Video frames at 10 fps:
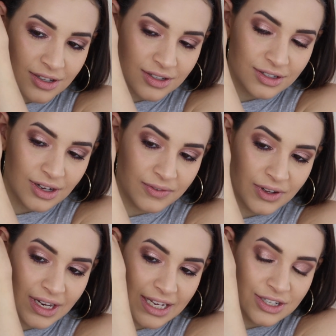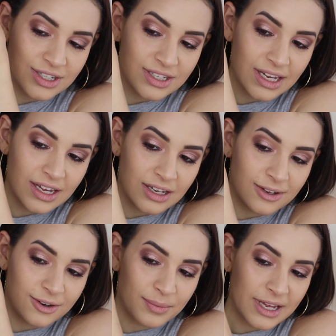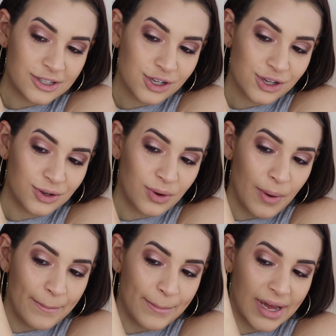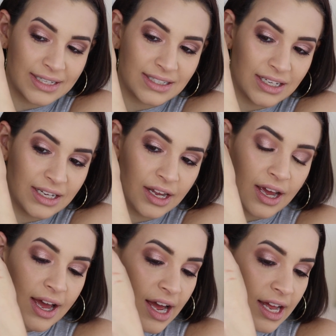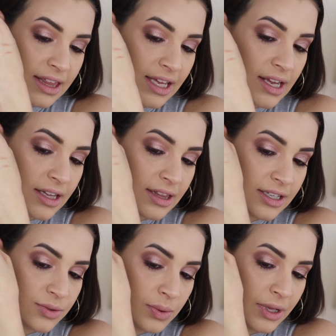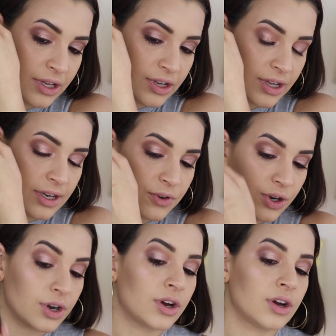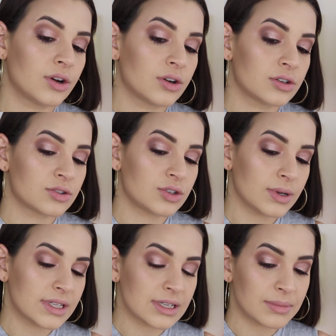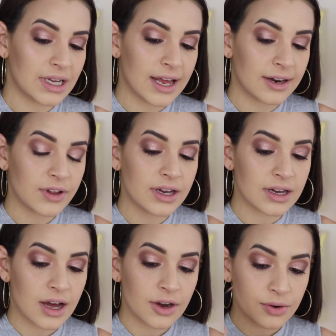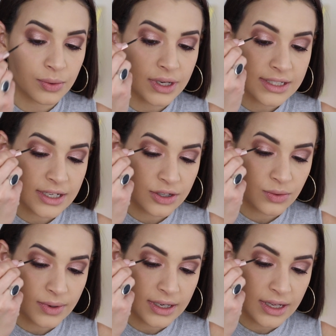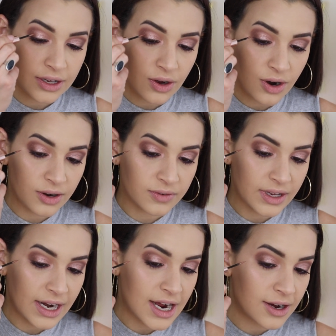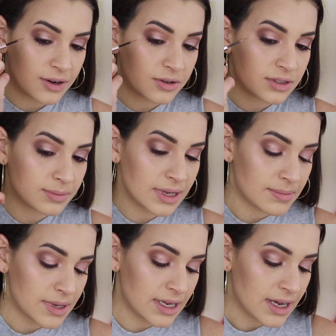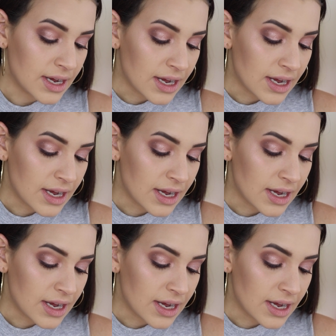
So I feel like it's just like a little bit too messy. I think this would be good if you're doing something kind of like a cut crease and you want to like carve it out maybe.